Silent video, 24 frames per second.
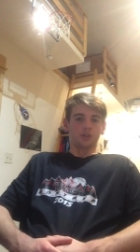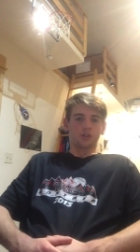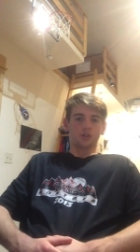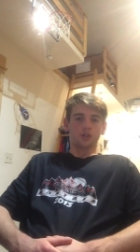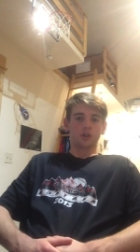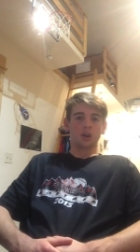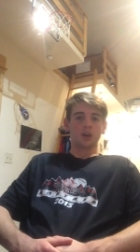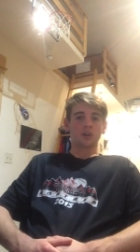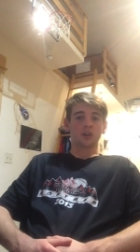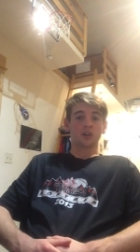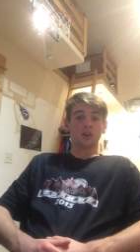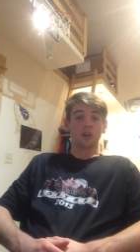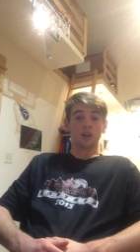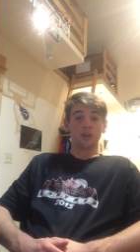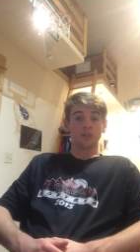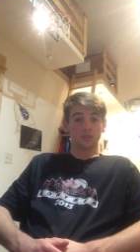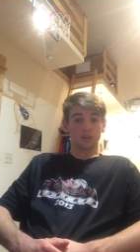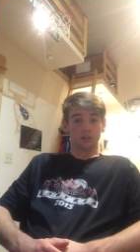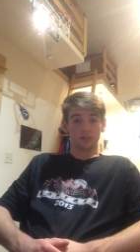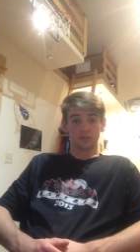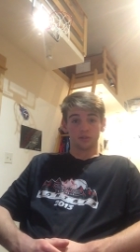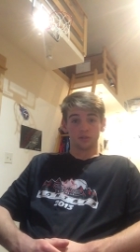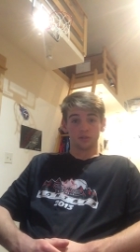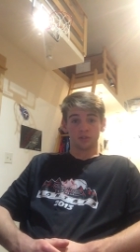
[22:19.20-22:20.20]
John
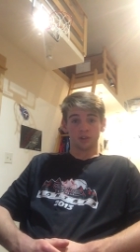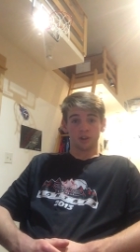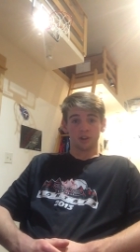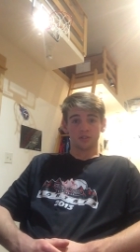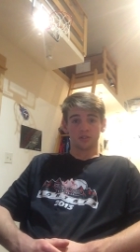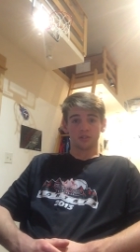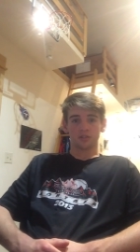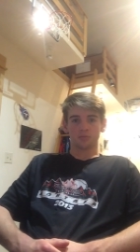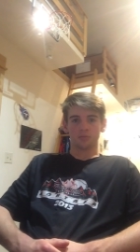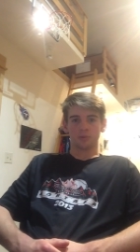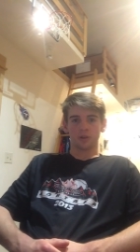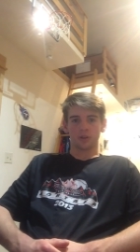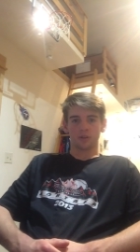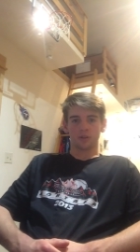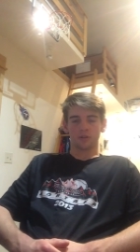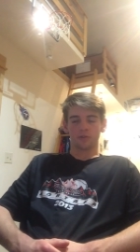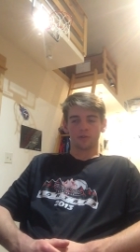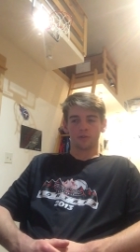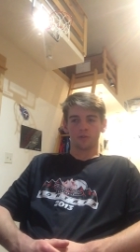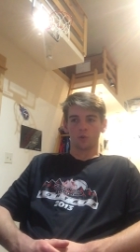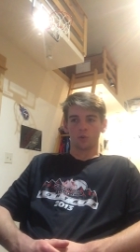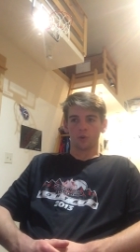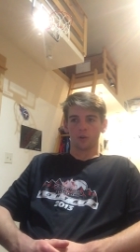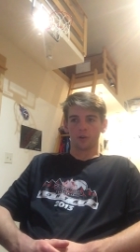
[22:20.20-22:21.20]
Collins also got suspended
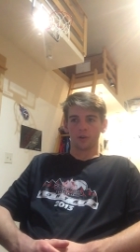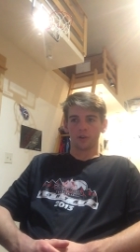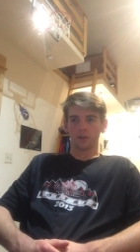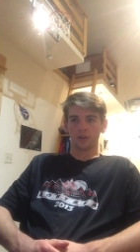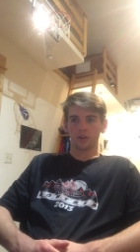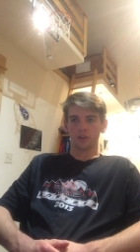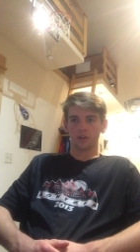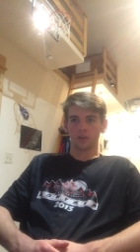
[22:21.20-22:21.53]
for